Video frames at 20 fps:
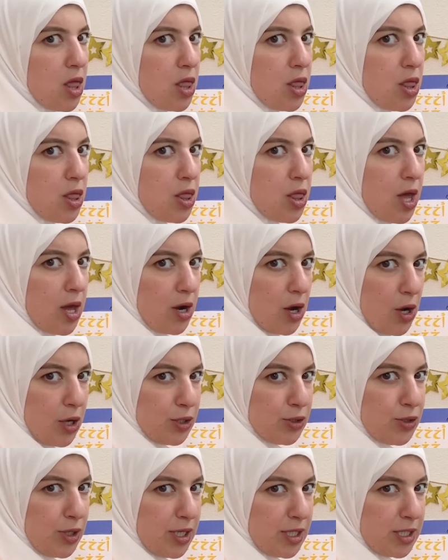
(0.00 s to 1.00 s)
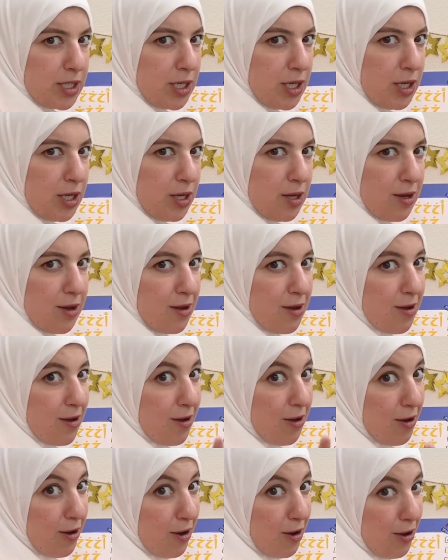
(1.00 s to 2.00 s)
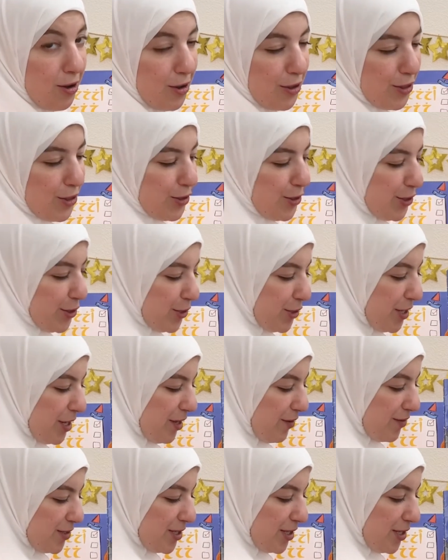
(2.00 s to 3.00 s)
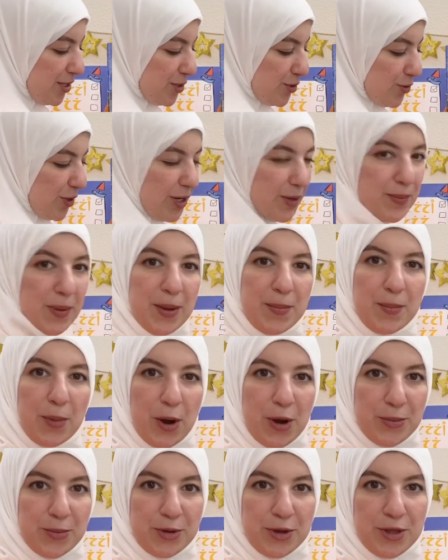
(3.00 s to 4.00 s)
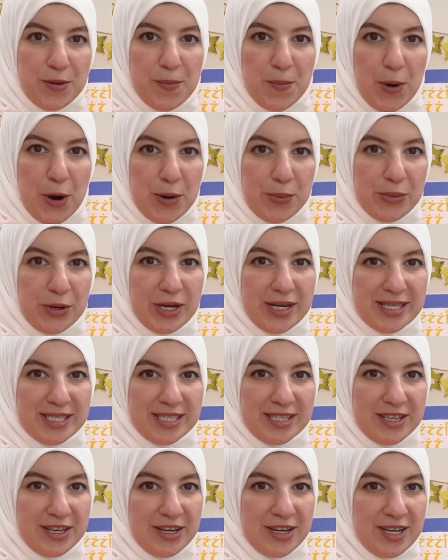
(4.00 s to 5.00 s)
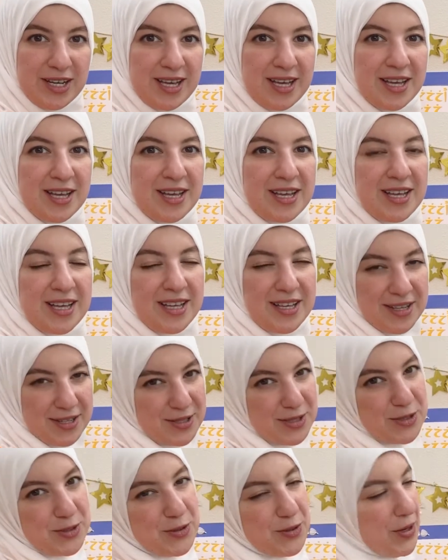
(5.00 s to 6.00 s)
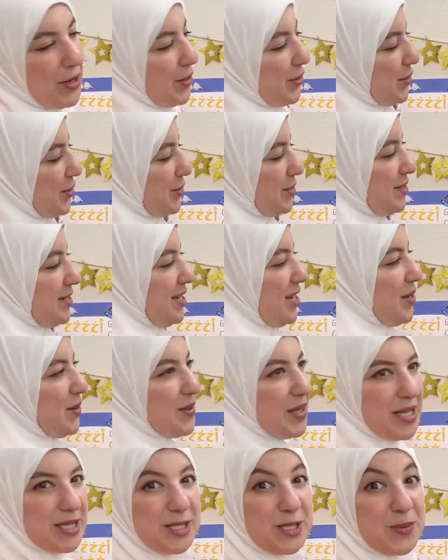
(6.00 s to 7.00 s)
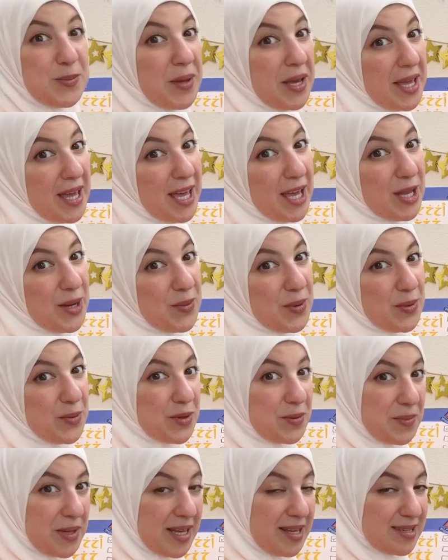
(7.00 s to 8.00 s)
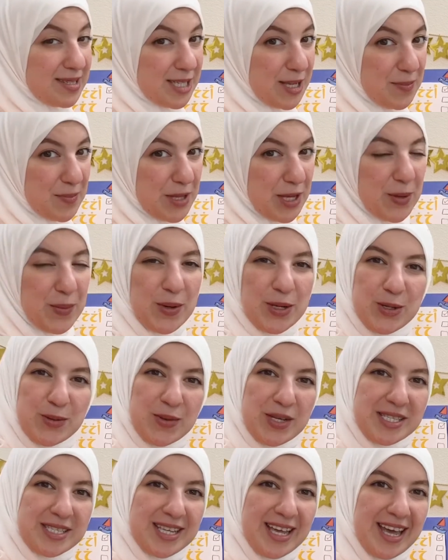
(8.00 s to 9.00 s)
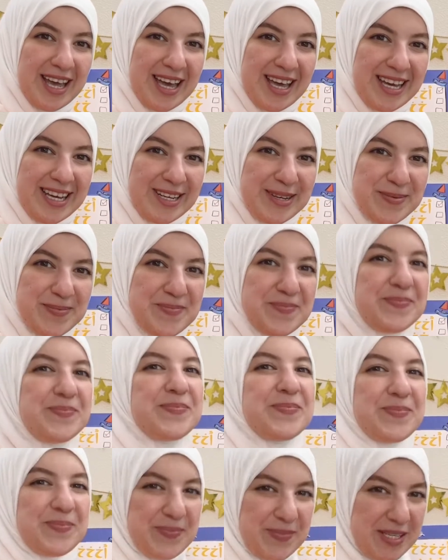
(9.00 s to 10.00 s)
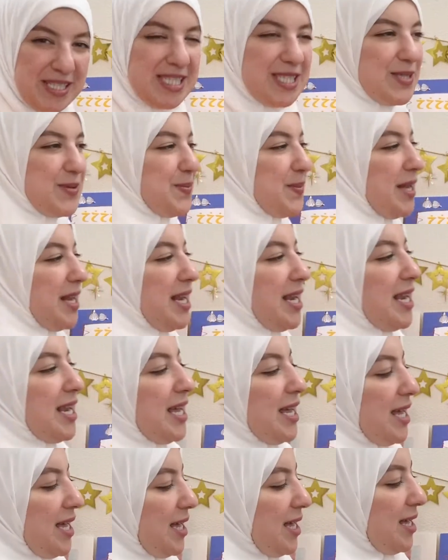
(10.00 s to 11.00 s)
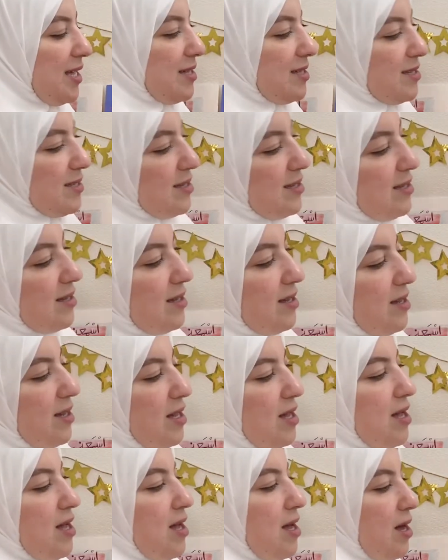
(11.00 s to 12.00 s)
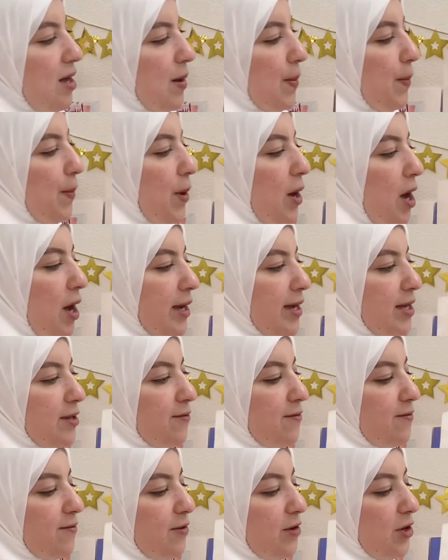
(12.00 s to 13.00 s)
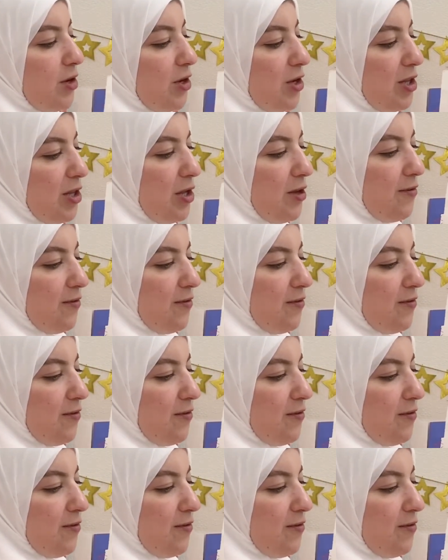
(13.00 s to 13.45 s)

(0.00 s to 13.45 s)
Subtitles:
then Audrey is the author. It's illustrated by Barbara, then Barbara is the illustrator. Now let's begin. When we begin something, what do we say? Bismillah. A pocket full of